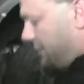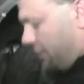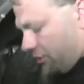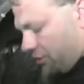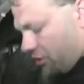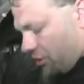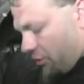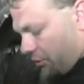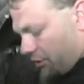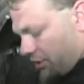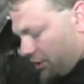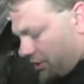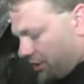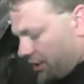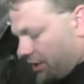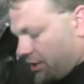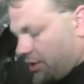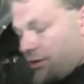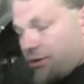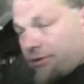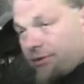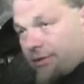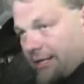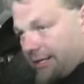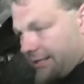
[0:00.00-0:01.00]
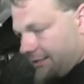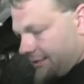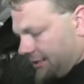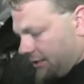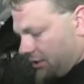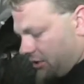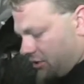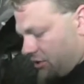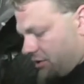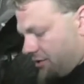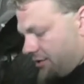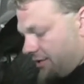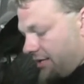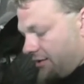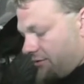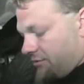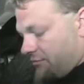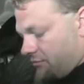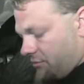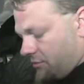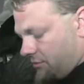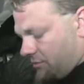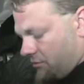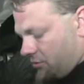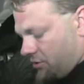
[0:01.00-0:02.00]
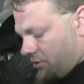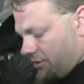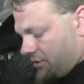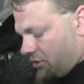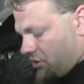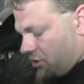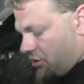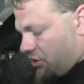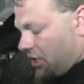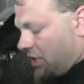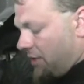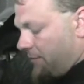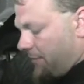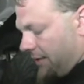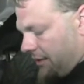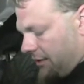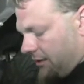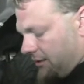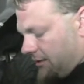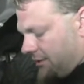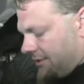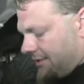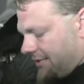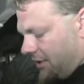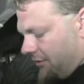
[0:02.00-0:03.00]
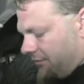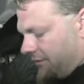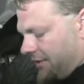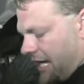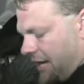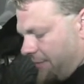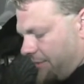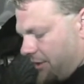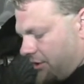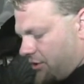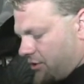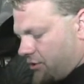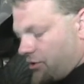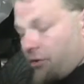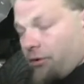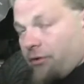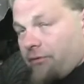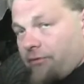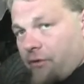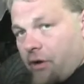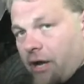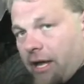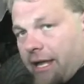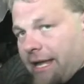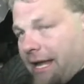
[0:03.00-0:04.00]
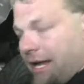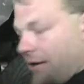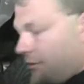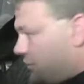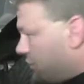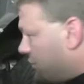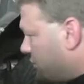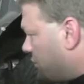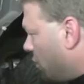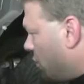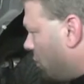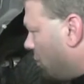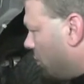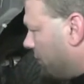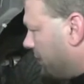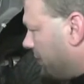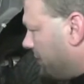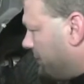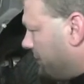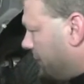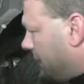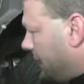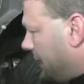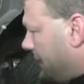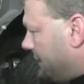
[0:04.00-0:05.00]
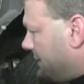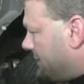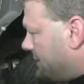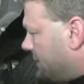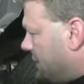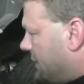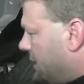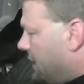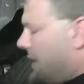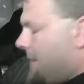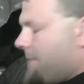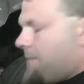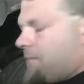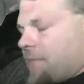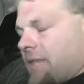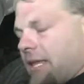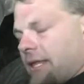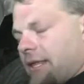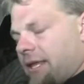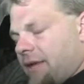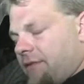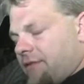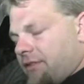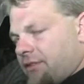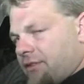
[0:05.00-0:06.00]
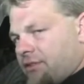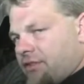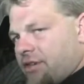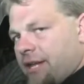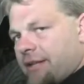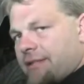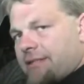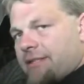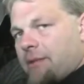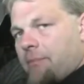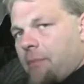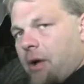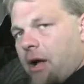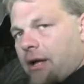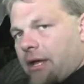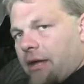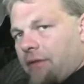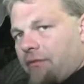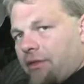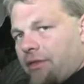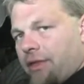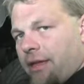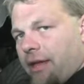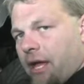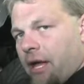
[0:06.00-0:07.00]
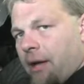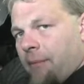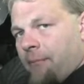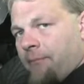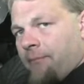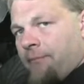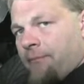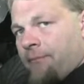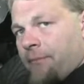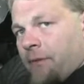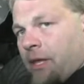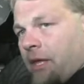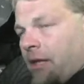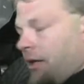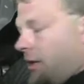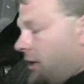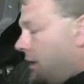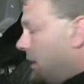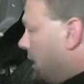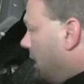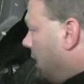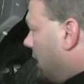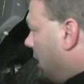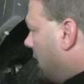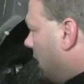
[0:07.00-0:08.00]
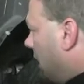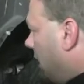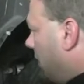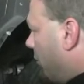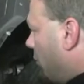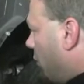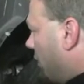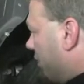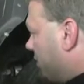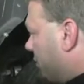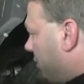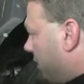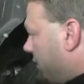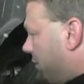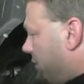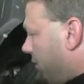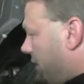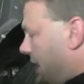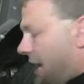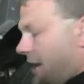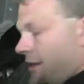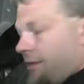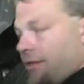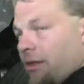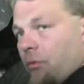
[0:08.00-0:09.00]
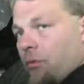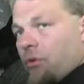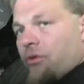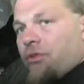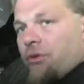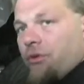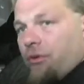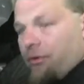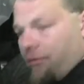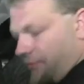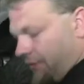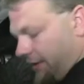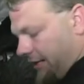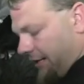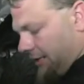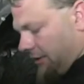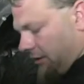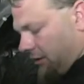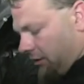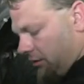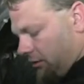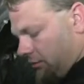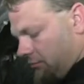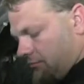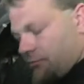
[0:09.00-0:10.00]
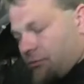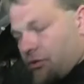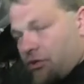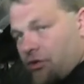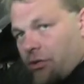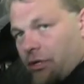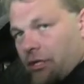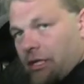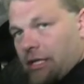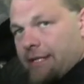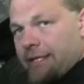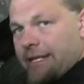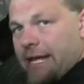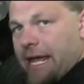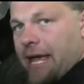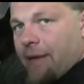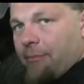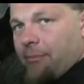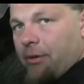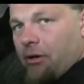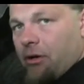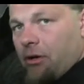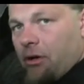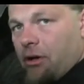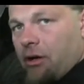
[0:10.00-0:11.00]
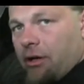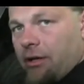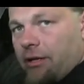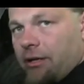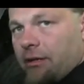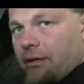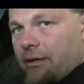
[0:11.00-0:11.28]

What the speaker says: So we're just going to use, like I said, a sheet metal self-tapping screw for right now just to hold it in place. That'll give us a chance to mock everything up. Once we do that, then we'll do the final drill and tap on